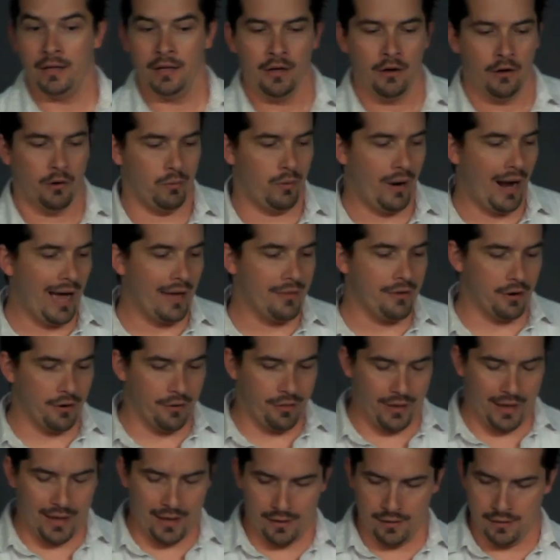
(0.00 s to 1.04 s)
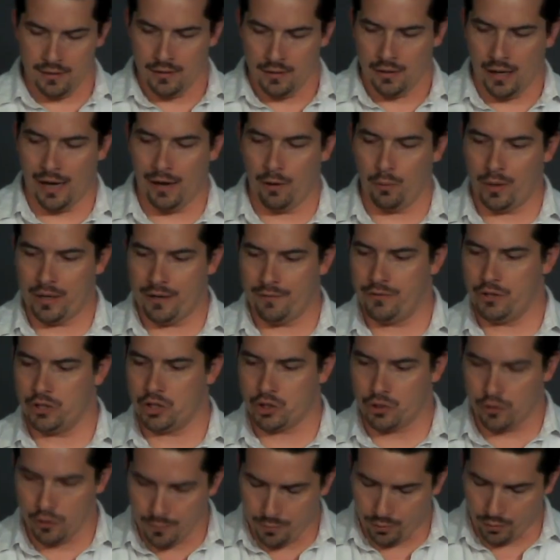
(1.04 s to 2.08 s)
rather than one of the
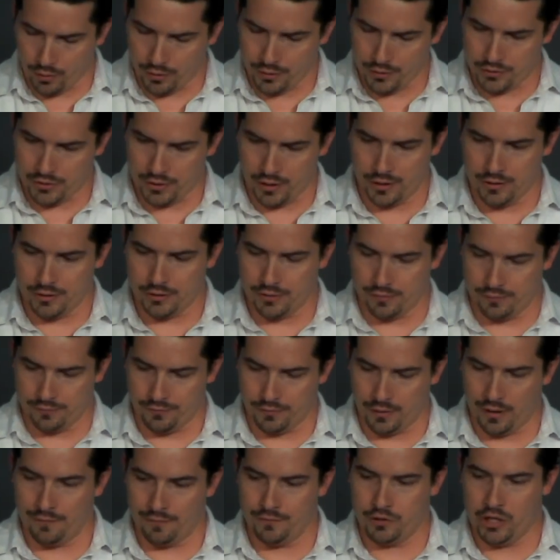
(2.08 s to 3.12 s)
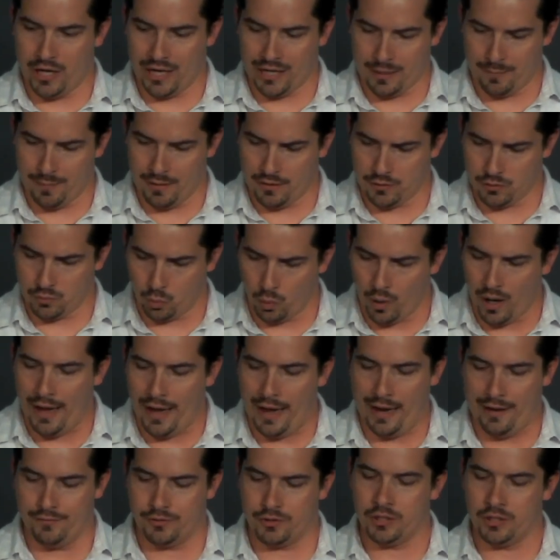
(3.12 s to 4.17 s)
trueborn sons of Jacob and his
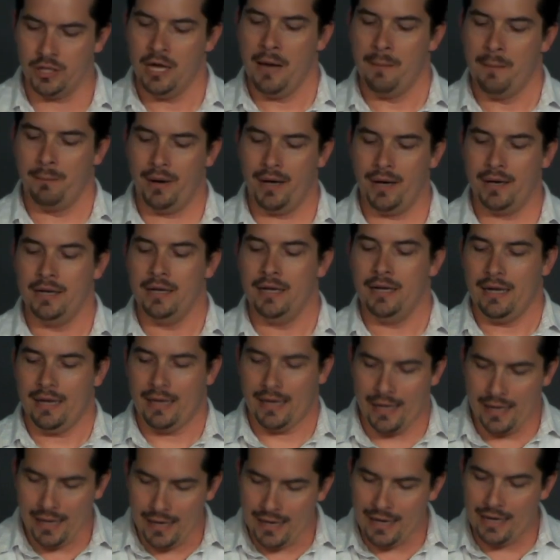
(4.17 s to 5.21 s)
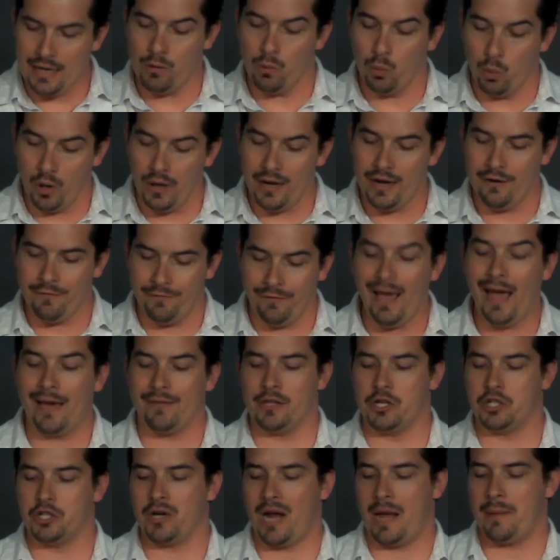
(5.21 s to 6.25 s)
wives. But he would, in fact, the
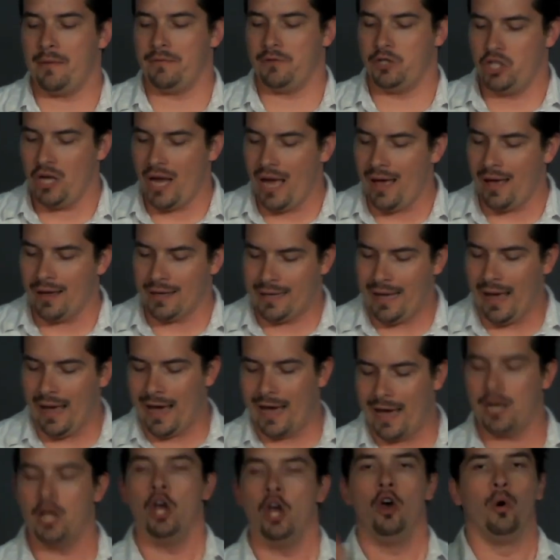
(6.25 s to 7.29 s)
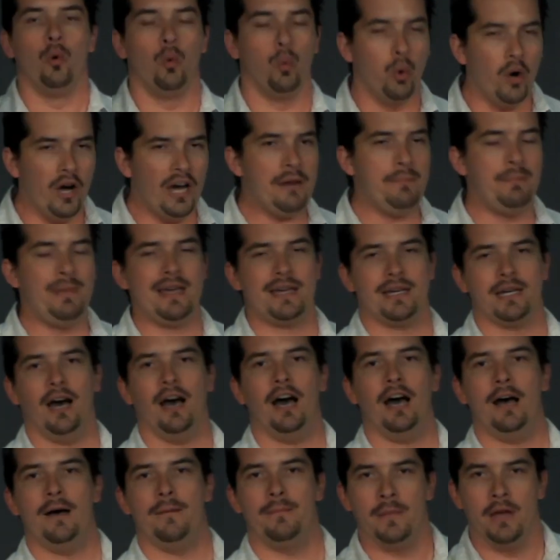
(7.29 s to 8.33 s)
tribe of Gad would
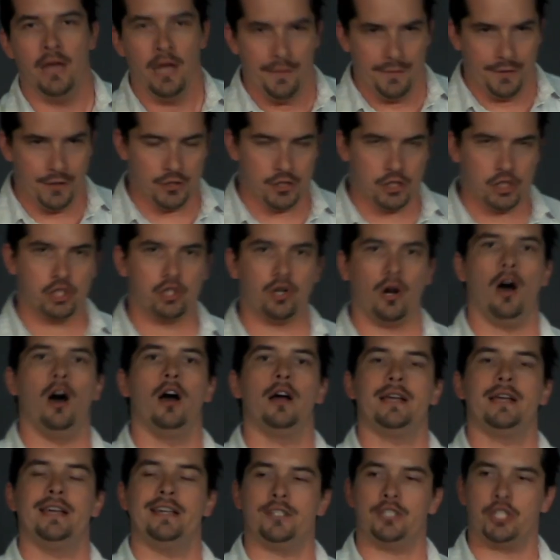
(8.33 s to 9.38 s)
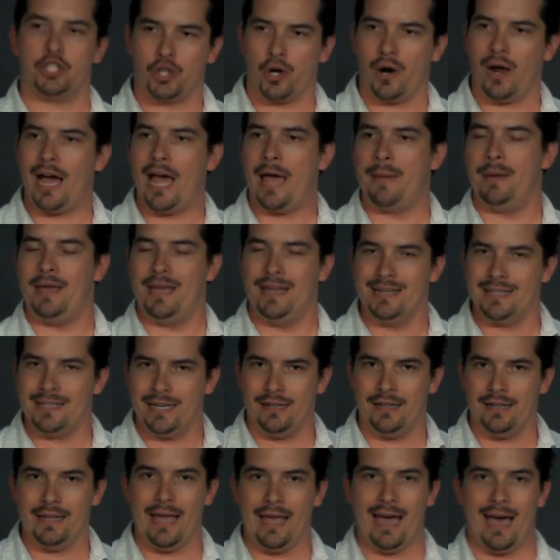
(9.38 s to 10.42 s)
become the strongest tribe in
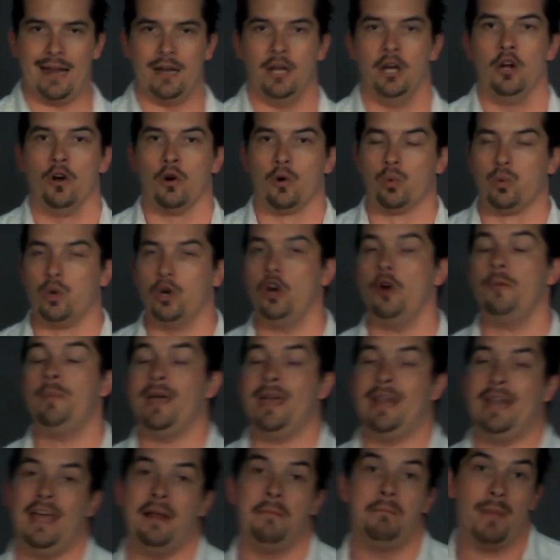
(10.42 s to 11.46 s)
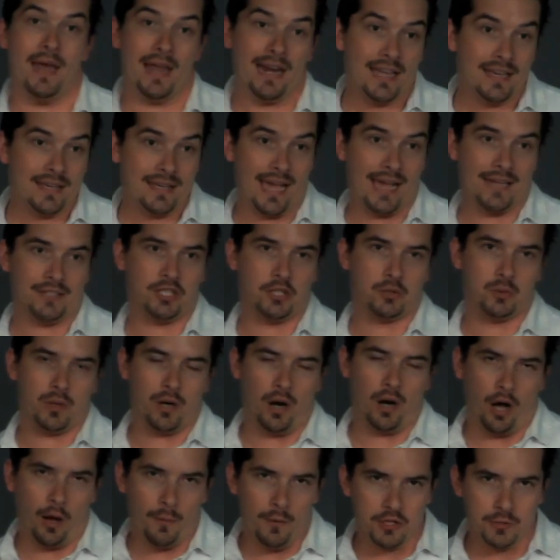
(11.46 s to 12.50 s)
Gilead. Reuben, in many cases, would
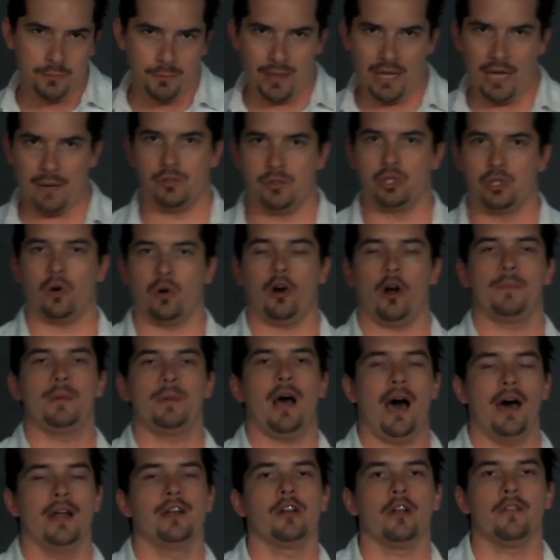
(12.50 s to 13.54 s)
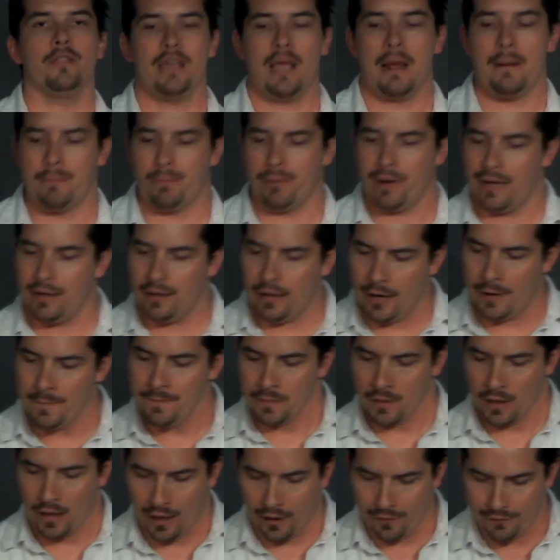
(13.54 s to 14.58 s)
almost be absorbed under the umbrella
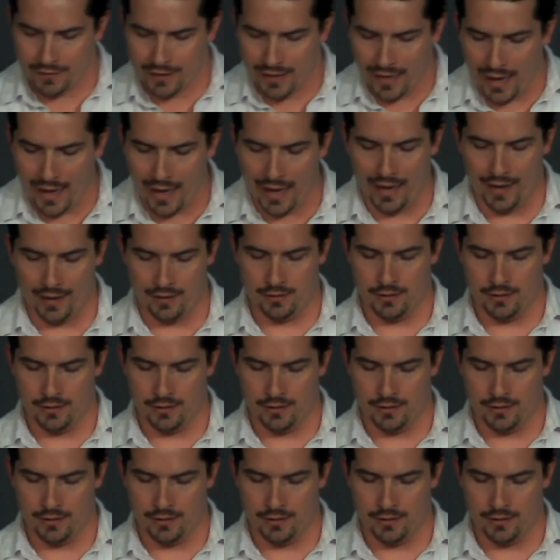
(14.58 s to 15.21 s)
of Gad,